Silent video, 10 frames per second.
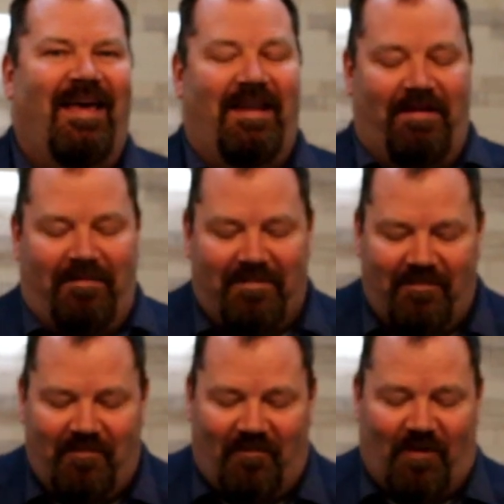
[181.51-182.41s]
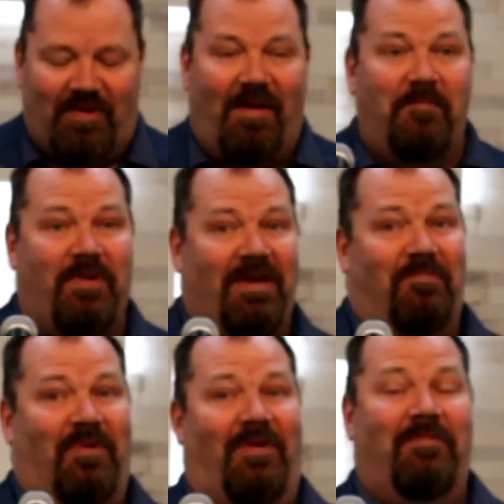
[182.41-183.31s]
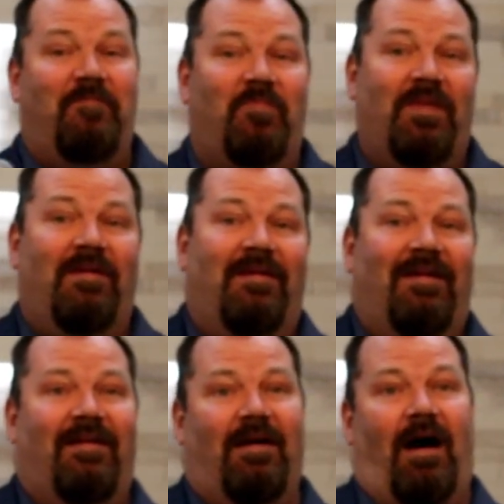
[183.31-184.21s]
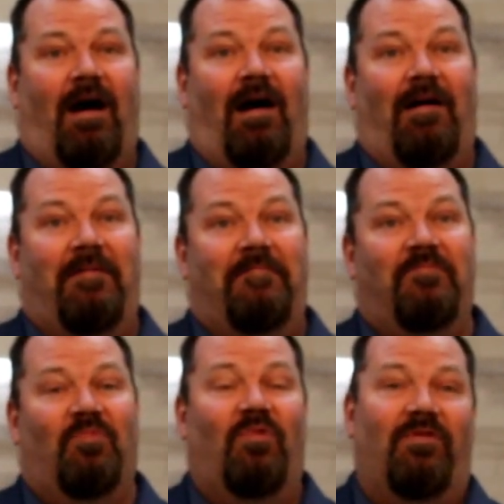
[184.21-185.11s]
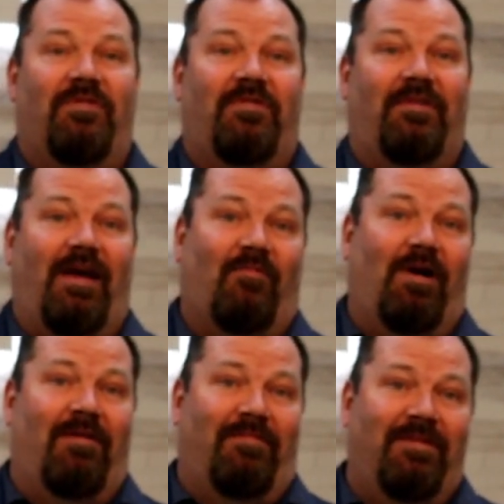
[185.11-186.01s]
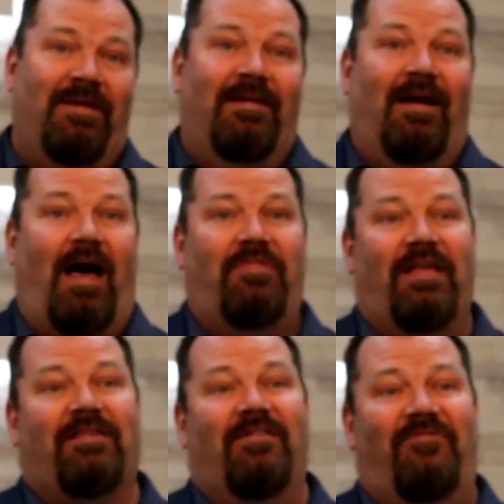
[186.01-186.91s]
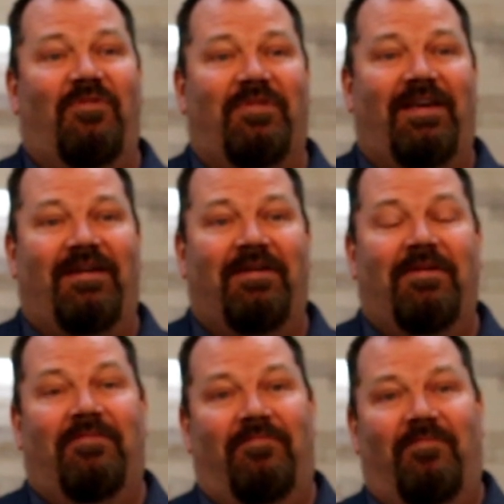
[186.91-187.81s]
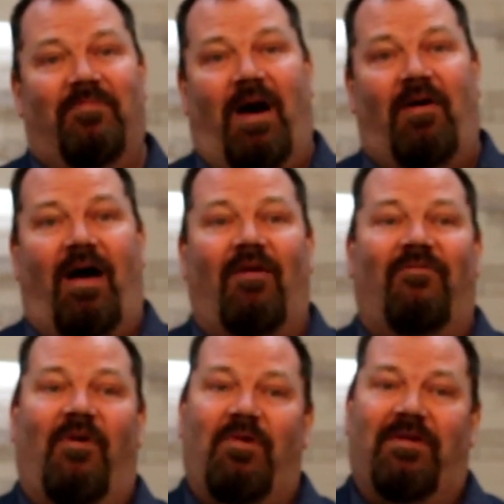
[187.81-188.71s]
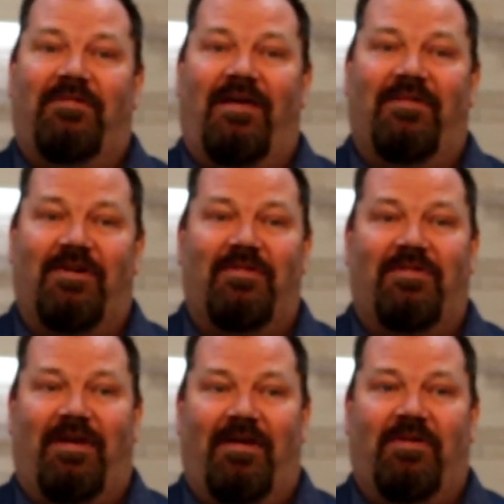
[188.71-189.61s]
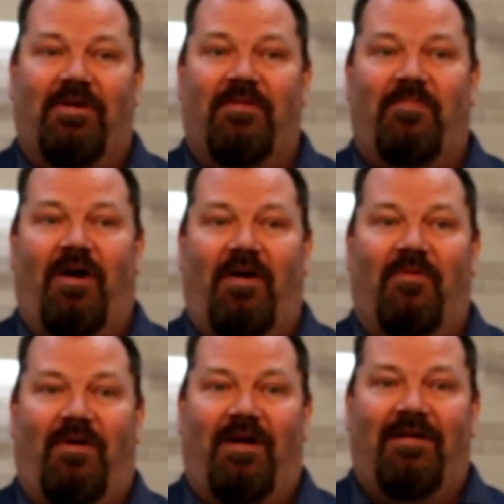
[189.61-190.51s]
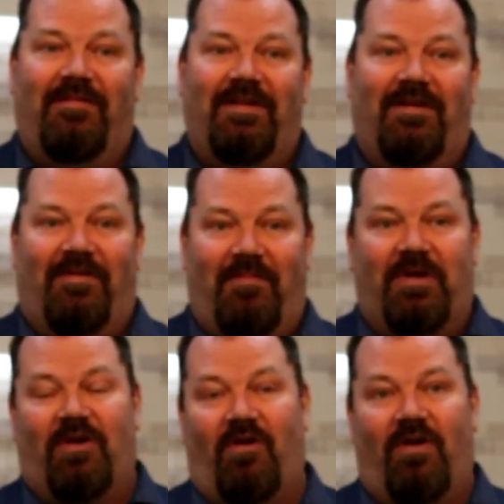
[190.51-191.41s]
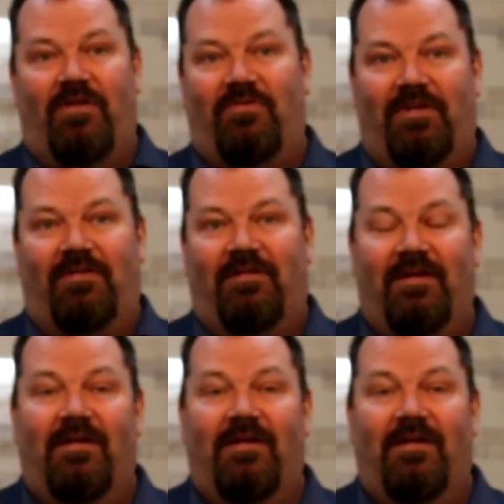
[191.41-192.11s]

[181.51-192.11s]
And for some people, uh, we're just like, well, uh, that's confusing. I'll, I'll focus on the good the good part where you know I'm encouraged and